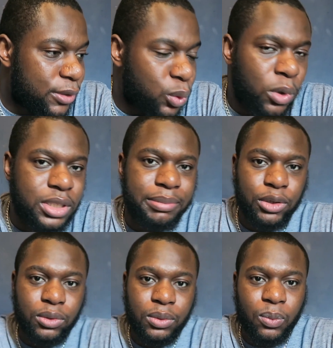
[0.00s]
towards the
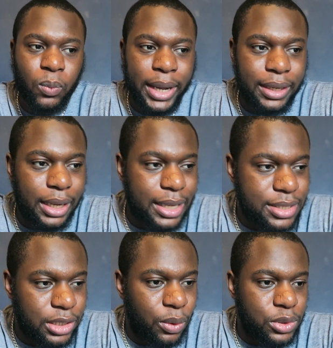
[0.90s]
middle, when
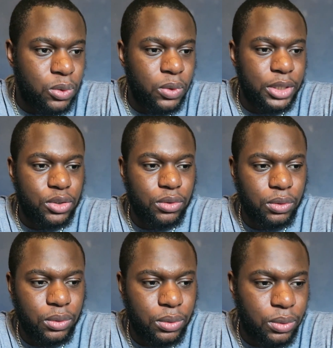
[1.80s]
Elastigirl was talking
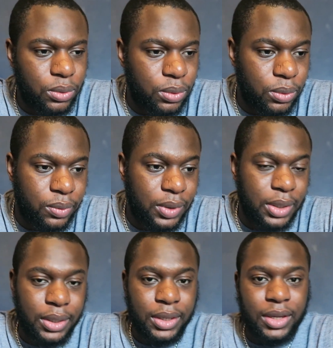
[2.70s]
to
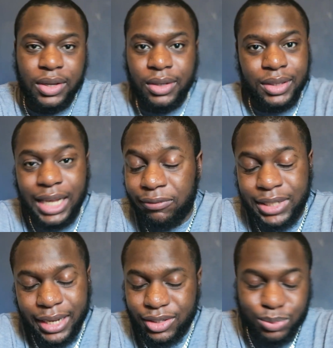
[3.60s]

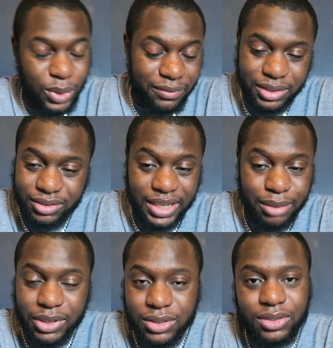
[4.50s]
DevTech's, whatever his
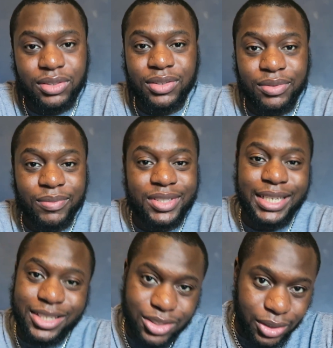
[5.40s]
name is,
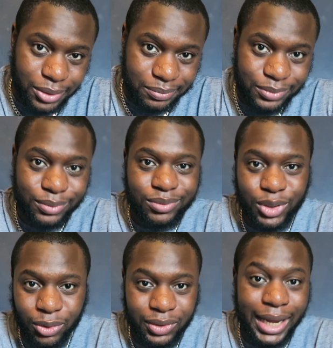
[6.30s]
sister, you
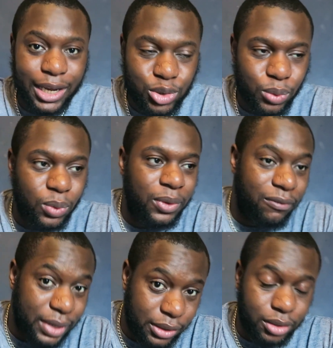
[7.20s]
know, the actual
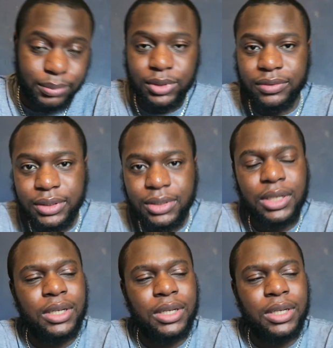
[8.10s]
villain of the movie,